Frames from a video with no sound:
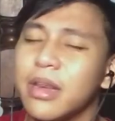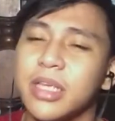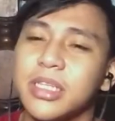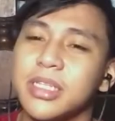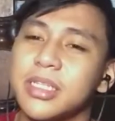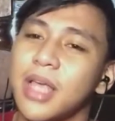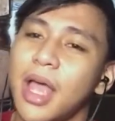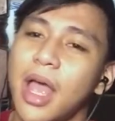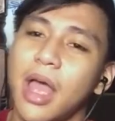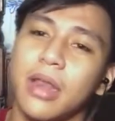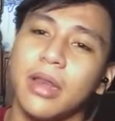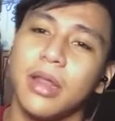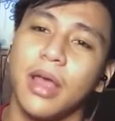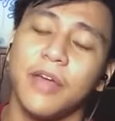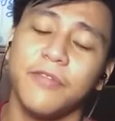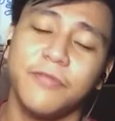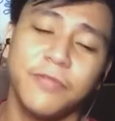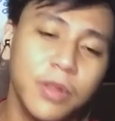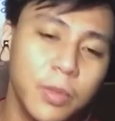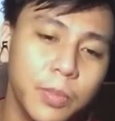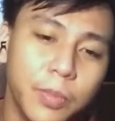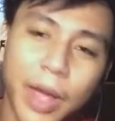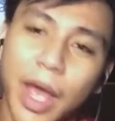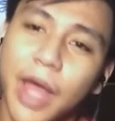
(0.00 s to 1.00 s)
That's sad. I
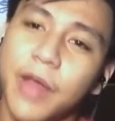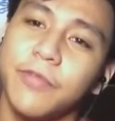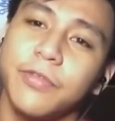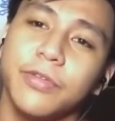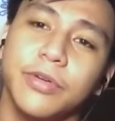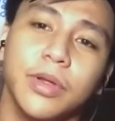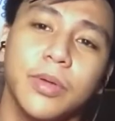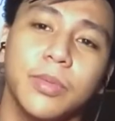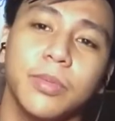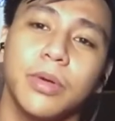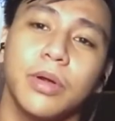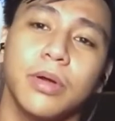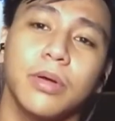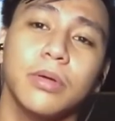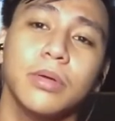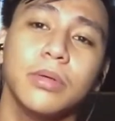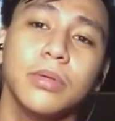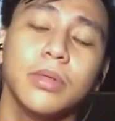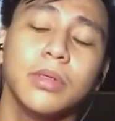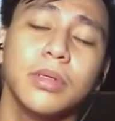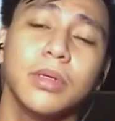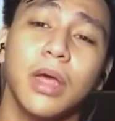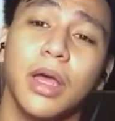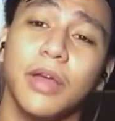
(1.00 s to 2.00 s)
feel bad for you, bro.
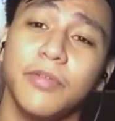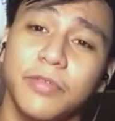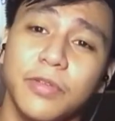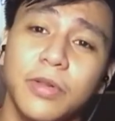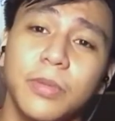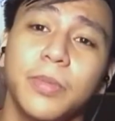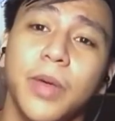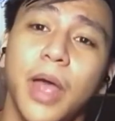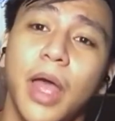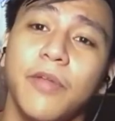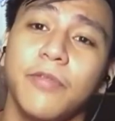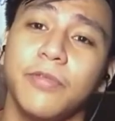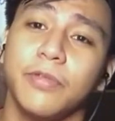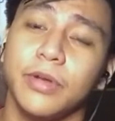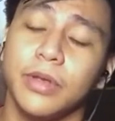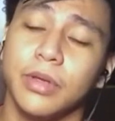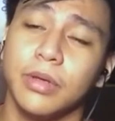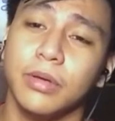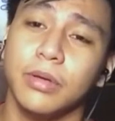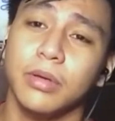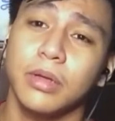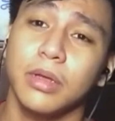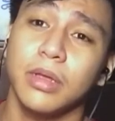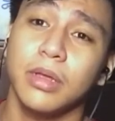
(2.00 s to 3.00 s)
I feel bad for
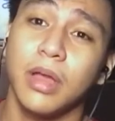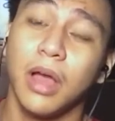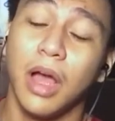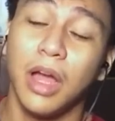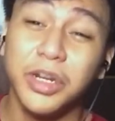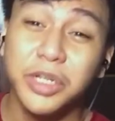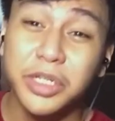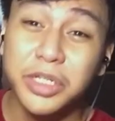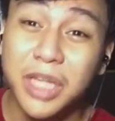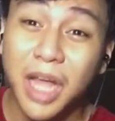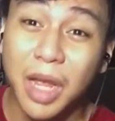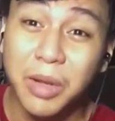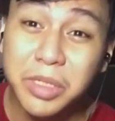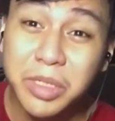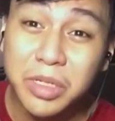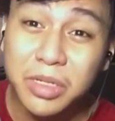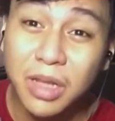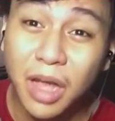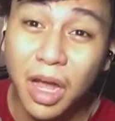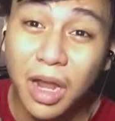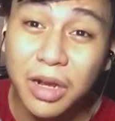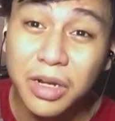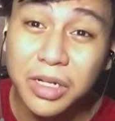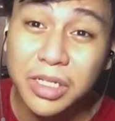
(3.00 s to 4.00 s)
you. $100,000
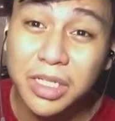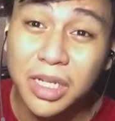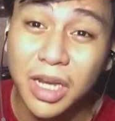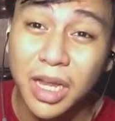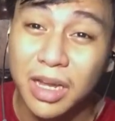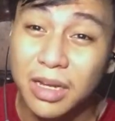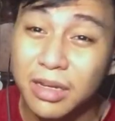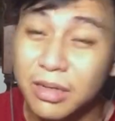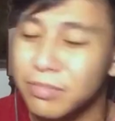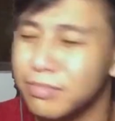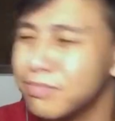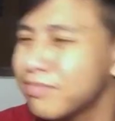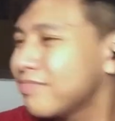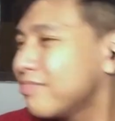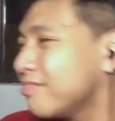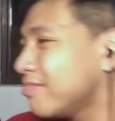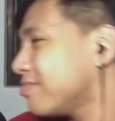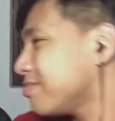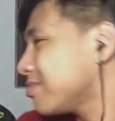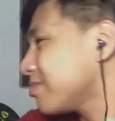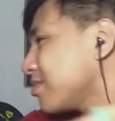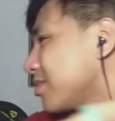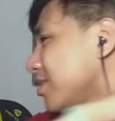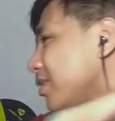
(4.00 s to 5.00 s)
lang?
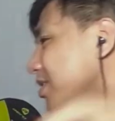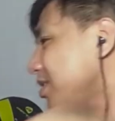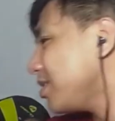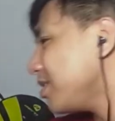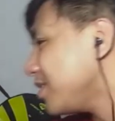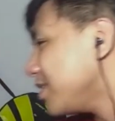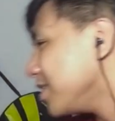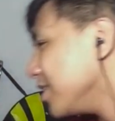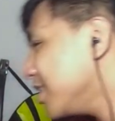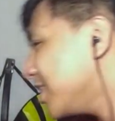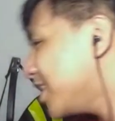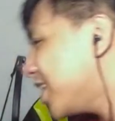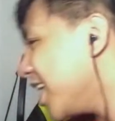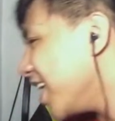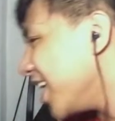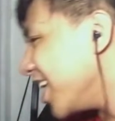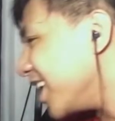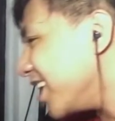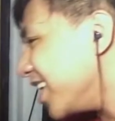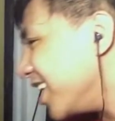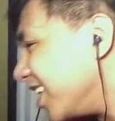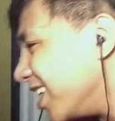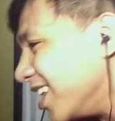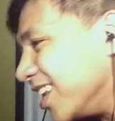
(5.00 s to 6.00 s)

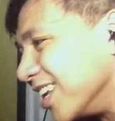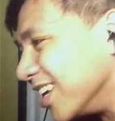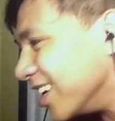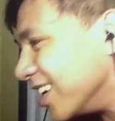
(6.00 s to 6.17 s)
Dang.